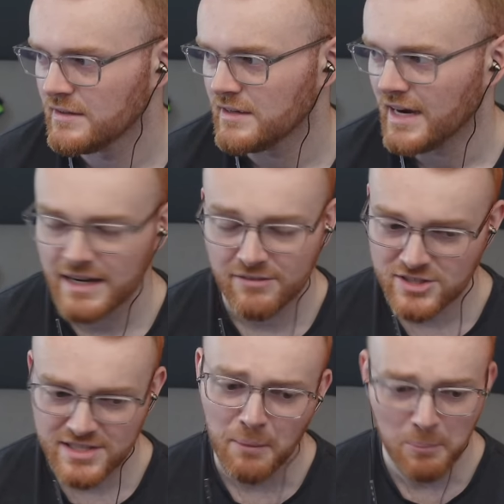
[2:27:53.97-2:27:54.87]
I never
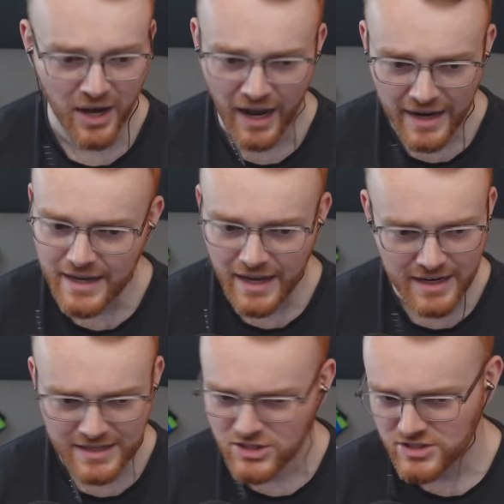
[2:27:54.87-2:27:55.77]
said bye yet.
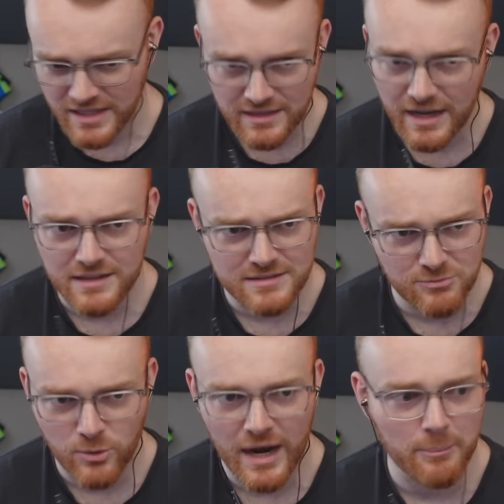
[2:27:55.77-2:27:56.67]
I just said that's
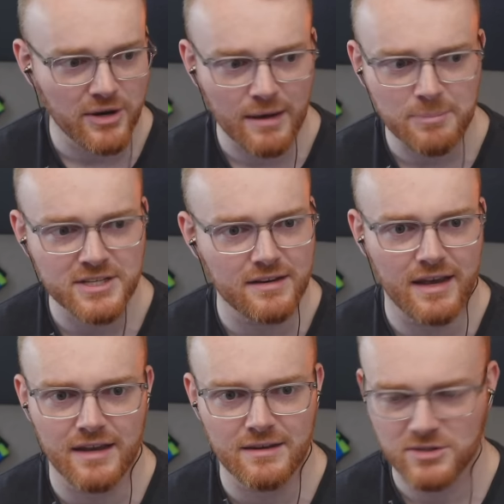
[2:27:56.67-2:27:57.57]
wrapping up
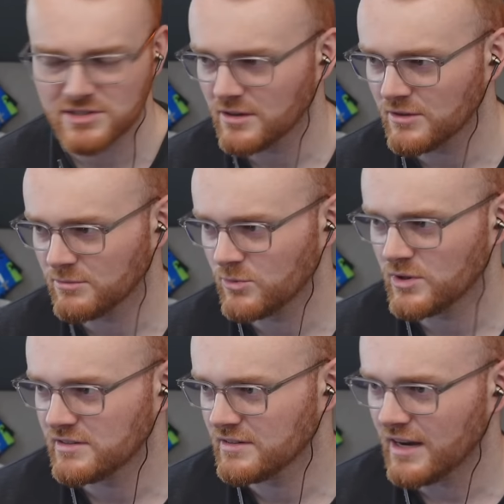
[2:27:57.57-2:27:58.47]
today. And then we're still,
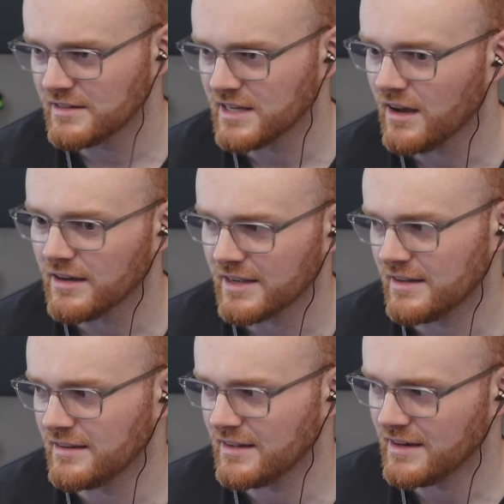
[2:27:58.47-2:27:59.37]
we got talking.
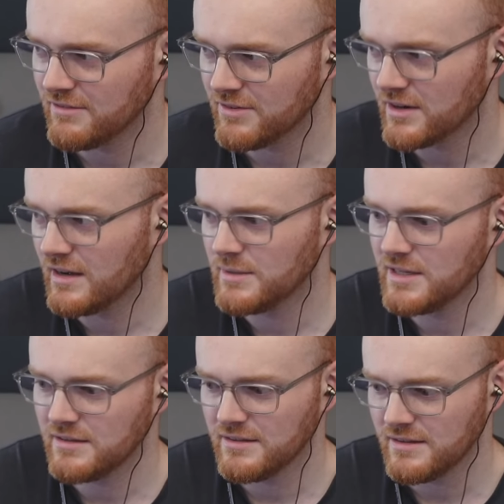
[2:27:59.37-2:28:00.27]
And then I forgot
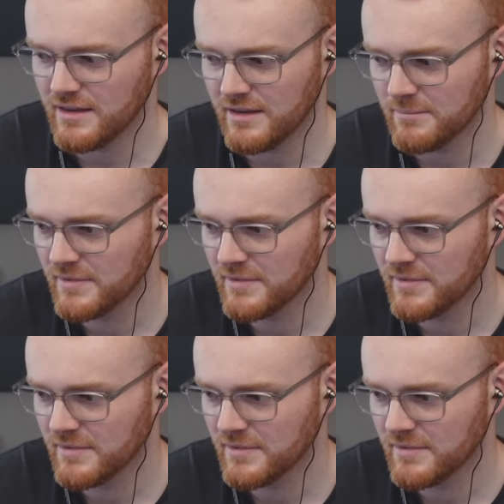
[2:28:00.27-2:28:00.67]
about this game.